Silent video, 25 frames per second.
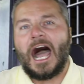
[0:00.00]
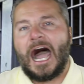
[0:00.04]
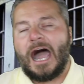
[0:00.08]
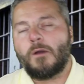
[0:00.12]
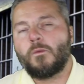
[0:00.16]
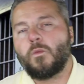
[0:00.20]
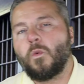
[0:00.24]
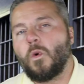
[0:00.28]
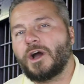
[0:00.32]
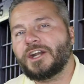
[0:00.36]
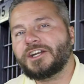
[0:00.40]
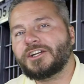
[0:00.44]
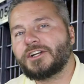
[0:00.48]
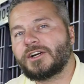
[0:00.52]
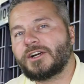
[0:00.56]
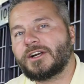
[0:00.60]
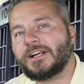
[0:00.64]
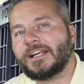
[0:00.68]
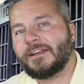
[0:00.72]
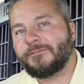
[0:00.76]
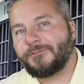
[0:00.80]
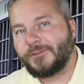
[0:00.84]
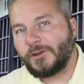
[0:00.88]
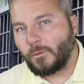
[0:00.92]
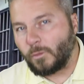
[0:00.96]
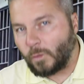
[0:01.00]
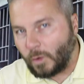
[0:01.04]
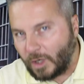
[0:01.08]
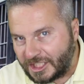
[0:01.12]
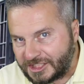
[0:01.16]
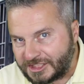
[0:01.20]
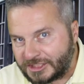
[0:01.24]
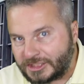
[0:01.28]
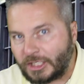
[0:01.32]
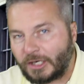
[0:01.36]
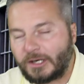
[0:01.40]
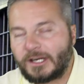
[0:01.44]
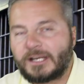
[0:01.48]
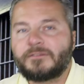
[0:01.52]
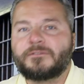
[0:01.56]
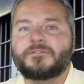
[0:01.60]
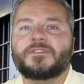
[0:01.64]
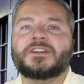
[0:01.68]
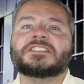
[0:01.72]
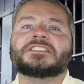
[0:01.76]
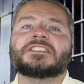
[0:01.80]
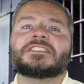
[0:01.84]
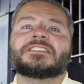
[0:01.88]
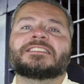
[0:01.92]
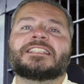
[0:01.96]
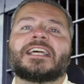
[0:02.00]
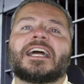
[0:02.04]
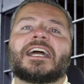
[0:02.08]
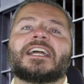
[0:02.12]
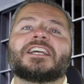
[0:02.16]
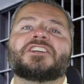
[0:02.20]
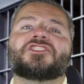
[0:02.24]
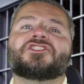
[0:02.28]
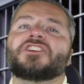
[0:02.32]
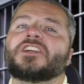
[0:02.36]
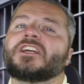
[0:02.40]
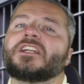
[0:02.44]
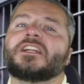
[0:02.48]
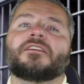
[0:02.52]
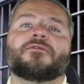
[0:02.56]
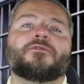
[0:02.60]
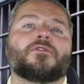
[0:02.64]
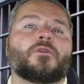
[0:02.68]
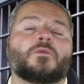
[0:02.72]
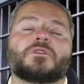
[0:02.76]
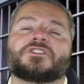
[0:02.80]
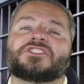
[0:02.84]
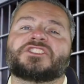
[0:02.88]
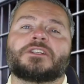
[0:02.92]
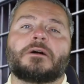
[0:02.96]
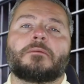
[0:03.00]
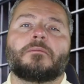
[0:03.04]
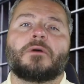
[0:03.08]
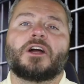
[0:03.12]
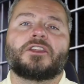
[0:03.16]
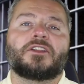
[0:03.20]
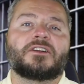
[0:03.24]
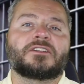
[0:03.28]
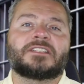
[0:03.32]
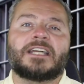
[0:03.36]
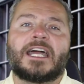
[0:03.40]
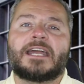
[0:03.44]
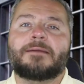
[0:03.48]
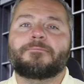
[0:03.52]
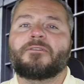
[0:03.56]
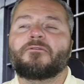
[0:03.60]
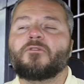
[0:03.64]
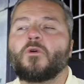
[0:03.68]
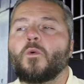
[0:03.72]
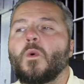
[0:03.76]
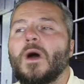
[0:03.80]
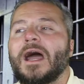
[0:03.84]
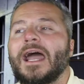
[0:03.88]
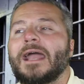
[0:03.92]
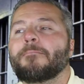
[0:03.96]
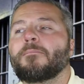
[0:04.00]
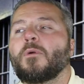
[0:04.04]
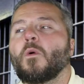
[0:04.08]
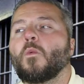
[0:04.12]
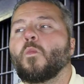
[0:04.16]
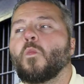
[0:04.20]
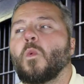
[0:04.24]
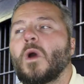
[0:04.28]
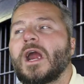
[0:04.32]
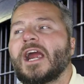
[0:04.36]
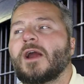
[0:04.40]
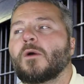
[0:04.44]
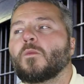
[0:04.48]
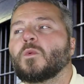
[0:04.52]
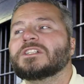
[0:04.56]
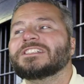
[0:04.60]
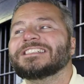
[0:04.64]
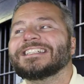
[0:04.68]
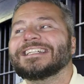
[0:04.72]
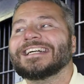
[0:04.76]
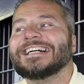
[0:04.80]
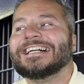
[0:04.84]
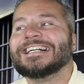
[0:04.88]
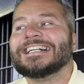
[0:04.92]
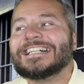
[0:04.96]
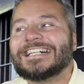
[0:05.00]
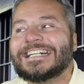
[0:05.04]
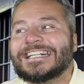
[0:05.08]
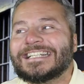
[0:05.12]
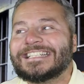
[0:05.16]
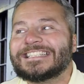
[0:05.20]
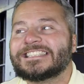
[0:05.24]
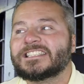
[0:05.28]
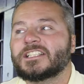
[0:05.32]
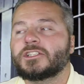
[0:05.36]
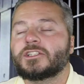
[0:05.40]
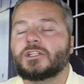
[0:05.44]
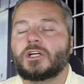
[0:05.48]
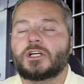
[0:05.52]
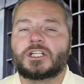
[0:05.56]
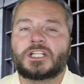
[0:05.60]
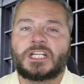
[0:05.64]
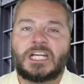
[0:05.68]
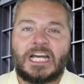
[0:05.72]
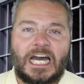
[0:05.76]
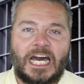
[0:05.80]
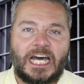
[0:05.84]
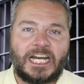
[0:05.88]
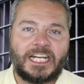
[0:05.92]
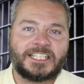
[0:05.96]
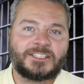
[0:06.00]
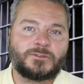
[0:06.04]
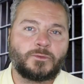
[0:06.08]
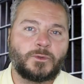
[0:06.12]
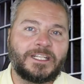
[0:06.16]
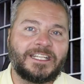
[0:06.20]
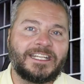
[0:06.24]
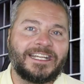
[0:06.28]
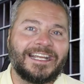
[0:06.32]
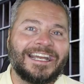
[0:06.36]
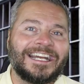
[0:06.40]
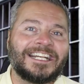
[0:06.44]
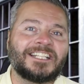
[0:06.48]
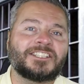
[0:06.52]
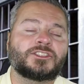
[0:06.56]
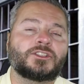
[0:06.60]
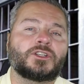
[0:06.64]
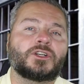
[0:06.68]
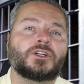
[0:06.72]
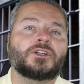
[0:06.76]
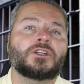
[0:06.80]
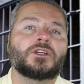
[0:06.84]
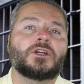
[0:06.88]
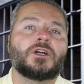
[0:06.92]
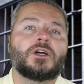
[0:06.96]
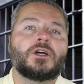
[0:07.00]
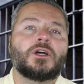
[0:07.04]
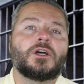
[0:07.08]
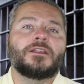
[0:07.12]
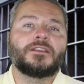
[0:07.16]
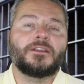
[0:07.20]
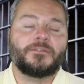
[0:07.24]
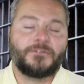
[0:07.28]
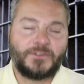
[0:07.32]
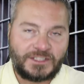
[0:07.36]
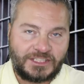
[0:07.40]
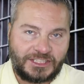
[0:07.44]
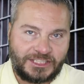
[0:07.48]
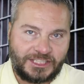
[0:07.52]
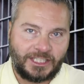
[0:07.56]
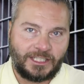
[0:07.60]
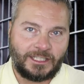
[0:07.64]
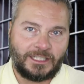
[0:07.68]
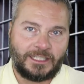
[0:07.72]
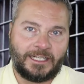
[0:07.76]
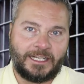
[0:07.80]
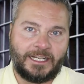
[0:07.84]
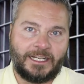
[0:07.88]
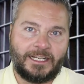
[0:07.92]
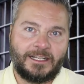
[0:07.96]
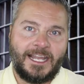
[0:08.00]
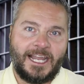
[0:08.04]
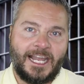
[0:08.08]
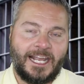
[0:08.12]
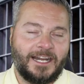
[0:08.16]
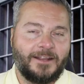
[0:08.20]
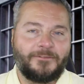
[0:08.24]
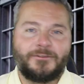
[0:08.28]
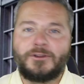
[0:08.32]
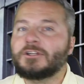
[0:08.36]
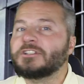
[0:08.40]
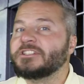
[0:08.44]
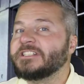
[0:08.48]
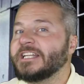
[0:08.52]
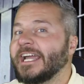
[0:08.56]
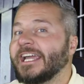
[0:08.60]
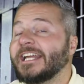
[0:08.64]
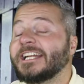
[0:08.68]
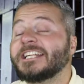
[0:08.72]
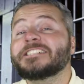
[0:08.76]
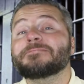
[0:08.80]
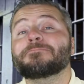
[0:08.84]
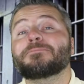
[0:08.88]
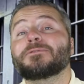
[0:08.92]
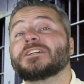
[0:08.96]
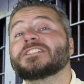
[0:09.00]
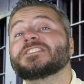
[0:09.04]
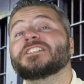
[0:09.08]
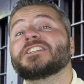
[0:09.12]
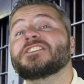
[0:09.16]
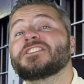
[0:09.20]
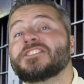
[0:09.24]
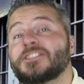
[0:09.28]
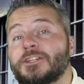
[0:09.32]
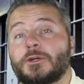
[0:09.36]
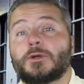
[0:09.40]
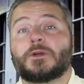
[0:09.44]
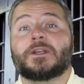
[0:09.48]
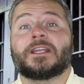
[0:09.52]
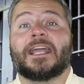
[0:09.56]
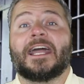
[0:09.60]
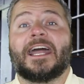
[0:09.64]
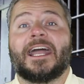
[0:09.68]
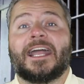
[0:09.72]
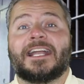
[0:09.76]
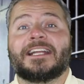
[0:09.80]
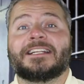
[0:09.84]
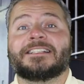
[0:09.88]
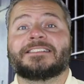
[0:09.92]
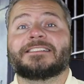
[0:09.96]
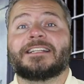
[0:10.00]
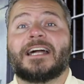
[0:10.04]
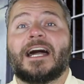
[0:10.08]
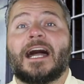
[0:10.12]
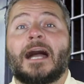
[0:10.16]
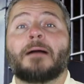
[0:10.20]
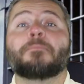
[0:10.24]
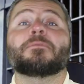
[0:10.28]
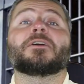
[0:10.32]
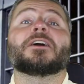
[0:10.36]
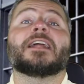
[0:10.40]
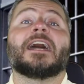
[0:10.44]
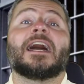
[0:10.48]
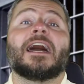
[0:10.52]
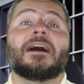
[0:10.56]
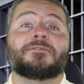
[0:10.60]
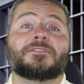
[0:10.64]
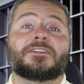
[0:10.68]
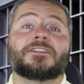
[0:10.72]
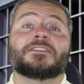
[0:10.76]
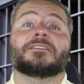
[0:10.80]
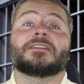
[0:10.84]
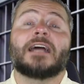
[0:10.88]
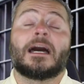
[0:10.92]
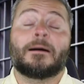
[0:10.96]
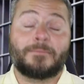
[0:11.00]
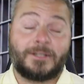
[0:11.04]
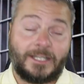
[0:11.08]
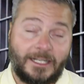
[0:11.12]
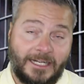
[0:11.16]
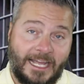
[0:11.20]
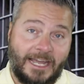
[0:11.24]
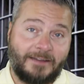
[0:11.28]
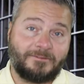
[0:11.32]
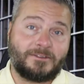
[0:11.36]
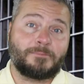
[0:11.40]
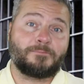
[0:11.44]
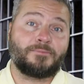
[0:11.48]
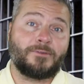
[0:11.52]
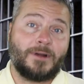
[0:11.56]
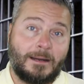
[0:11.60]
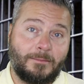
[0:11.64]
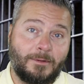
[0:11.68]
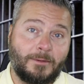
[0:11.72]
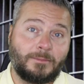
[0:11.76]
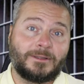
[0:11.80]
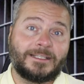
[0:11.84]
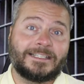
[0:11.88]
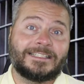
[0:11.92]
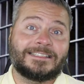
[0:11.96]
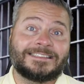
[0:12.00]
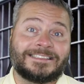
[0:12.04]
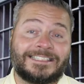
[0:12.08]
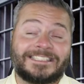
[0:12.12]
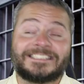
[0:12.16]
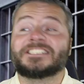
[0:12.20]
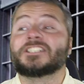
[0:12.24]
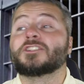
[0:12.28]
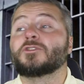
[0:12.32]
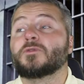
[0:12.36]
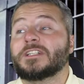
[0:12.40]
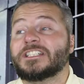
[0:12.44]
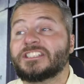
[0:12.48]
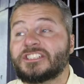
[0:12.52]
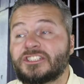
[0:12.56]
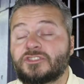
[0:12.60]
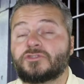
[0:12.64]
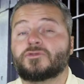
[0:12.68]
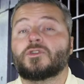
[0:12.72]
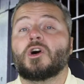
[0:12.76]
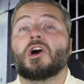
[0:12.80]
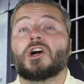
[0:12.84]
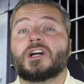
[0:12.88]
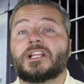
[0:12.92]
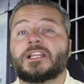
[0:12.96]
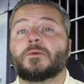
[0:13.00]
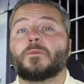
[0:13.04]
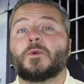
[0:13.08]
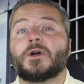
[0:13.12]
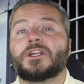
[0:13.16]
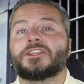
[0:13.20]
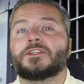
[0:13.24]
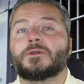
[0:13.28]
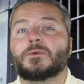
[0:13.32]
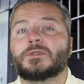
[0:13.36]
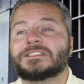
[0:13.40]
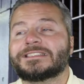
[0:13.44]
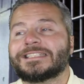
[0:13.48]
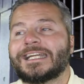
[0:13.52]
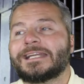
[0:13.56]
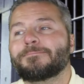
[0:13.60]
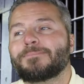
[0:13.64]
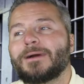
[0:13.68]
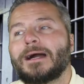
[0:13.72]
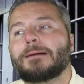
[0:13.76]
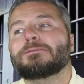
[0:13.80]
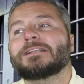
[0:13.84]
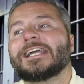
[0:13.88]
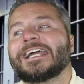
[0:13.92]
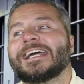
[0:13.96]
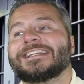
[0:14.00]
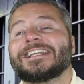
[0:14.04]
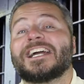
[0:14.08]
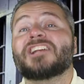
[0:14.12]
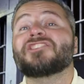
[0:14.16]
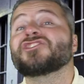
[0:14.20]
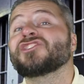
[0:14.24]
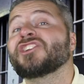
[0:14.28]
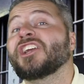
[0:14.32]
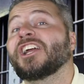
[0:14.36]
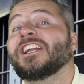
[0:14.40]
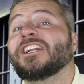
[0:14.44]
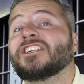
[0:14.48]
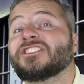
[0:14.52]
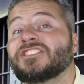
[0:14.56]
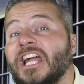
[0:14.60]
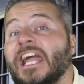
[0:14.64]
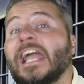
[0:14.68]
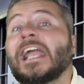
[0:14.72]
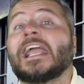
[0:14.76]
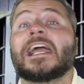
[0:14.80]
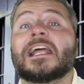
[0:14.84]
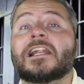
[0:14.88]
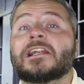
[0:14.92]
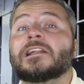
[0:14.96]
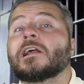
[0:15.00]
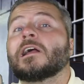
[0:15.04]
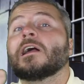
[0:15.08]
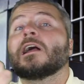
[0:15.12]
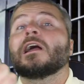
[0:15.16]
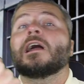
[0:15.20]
I wonder if it was during visitation, if it was some other type of a way, but where was he hiding the narcotics when he entered the facility? And if you say in his prison suitcase, I'm gonna have to, I'm gonna have to probably disagree strongly with you and say he probably had that shit in his hand.